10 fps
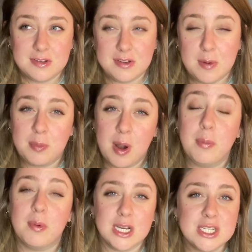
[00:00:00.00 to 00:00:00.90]
in
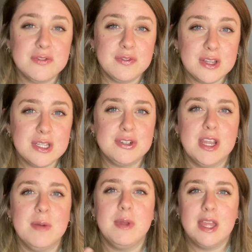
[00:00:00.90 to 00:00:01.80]
preparation for the
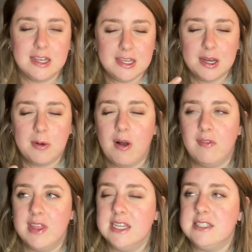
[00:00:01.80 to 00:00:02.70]
trip and, you know, all
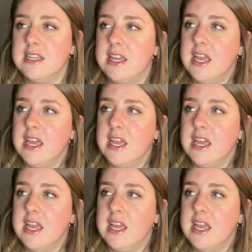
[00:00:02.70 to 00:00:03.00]
this.